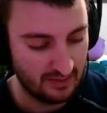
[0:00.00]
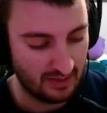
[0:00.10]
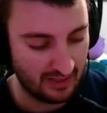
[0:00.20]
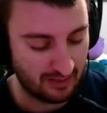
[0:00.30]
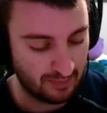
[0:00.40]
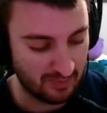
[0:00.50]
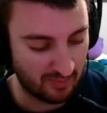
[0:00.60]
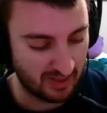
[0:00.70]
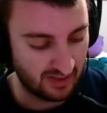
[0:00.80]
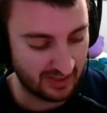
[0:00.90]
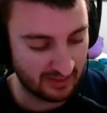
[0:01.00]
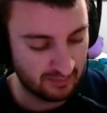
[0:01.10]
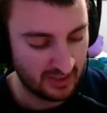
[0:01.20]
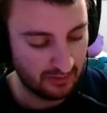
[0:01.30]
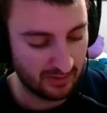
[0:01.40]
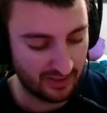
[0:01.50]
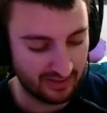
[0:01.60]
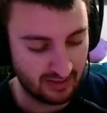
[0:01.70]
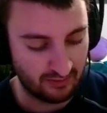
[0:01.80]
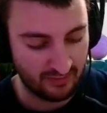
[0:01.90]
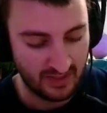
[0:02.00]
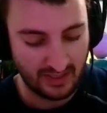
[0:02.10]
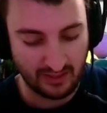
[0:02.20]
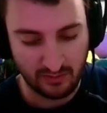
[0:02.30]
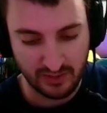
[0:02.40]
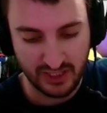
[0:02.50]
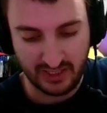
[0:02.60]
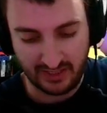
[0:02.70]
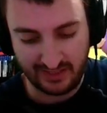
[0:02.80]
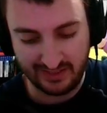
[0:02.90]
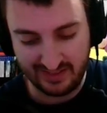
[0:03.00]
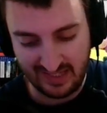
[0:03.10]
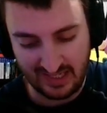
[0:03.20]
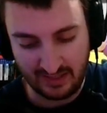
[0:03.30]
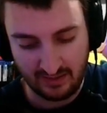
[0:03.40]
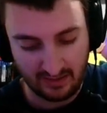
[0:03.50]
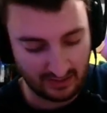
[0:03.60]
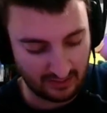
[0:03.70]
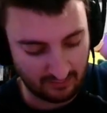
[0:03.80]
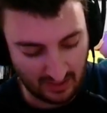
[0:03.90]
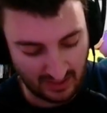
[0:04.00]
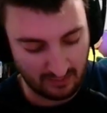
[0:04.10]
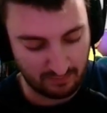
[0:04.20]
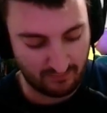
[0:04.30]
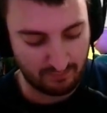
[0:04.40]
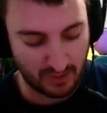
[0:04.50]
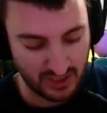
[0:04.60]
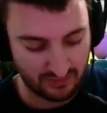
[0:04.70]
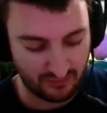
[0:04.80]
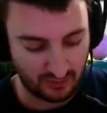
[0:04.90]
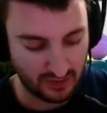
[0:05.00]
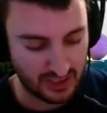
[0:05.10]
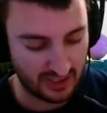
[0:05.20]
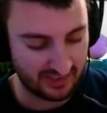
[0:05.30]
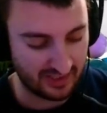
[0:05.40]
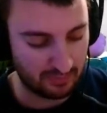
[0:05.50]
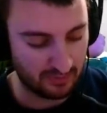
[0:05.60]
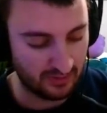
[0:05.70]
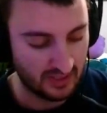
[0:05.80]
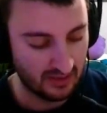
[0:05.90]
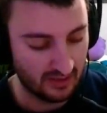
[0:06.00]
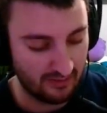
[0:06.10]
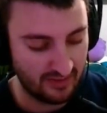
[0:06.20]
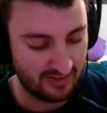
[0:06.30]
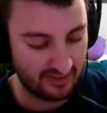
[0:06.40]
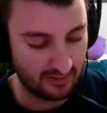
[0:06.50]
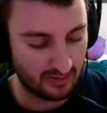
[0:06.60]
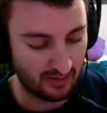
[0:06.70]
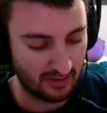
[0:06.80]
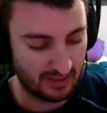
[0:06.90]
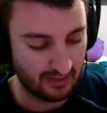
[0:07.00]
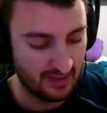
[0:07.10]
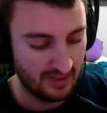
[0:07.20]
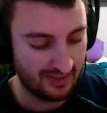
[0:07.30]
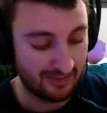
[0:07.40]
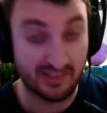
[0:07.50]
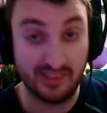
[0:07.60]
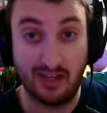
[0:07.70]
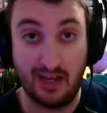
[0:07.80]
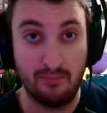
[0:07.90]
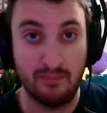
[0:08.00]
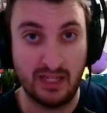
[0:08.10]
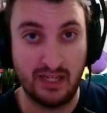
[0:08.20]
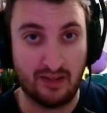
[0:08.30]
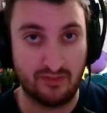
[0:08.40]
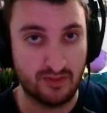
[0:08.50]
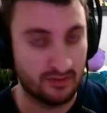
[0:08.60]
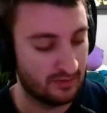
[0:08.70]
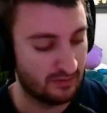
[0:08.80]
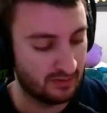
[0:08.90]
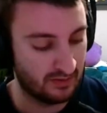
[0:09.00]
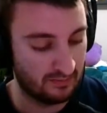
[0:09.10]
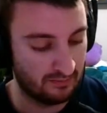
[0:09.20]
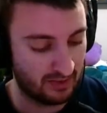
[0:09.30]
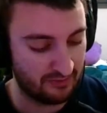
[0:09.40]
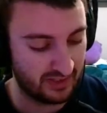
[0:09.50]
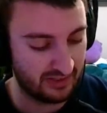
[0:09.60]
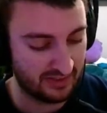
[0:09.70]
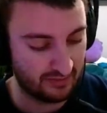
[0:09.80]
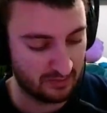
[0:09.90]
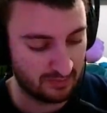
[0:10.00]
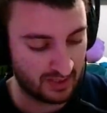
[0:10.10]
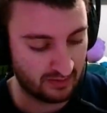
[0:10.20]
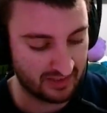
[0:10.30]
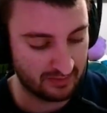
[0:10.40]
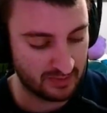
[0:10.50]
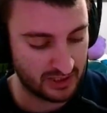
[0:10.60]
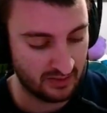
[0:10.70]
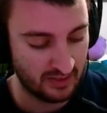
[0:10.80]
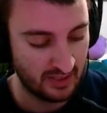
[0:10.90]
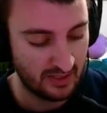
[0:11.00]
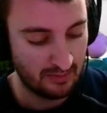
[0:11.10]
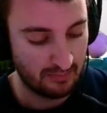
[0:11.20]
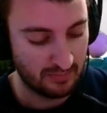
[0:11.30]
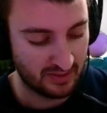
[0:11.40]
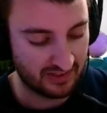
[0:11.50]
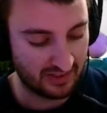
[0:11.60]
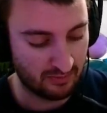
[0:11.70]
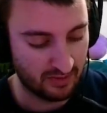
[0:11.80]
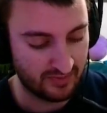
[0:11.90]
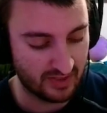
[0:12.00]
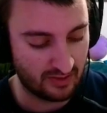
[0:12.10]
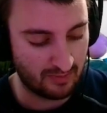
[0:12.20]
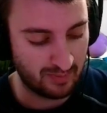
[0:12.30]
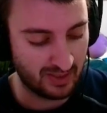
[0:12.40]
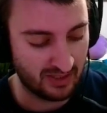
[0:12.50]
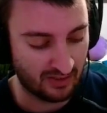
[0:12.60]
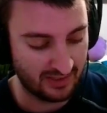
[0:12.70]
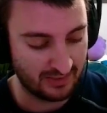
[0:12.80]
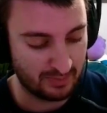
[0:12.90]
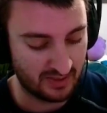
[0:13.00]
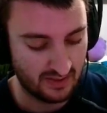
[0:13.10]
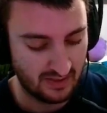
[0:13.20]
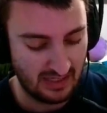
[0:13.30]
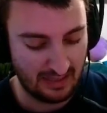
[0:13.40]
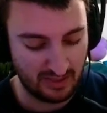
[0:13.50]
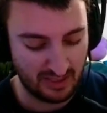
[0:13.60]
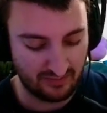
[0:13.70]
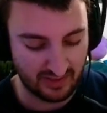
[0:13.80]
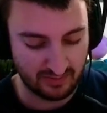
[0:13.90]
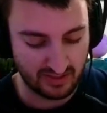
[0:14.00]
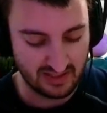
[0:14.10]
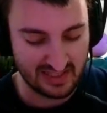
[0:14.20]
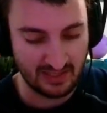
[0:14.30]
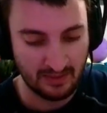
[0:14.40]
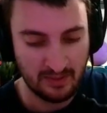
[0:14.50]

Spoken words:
I think people might like him. Wigglytuff, an OG, in the 10. Again, I had a bunch of full art shinies that I pulled. Love this Ditto card here. This was not me after my face after my submission because I whiffed on all my big cards, but happy to have this one at a 10.